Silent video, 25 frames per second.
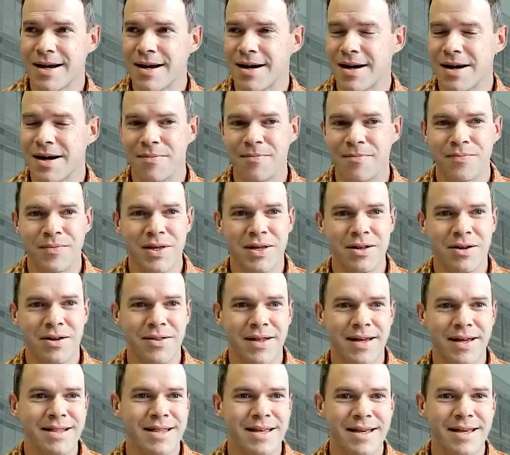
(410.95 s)

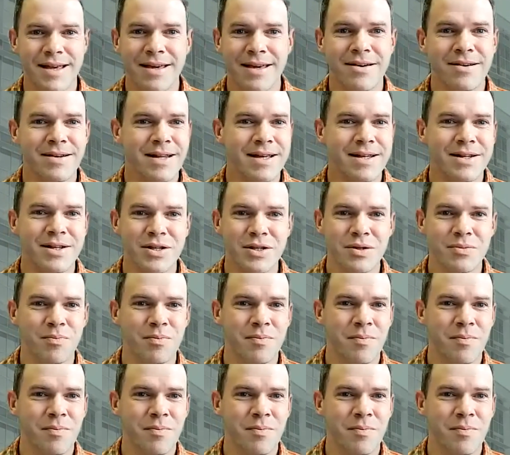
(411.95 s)
like the Ioannidis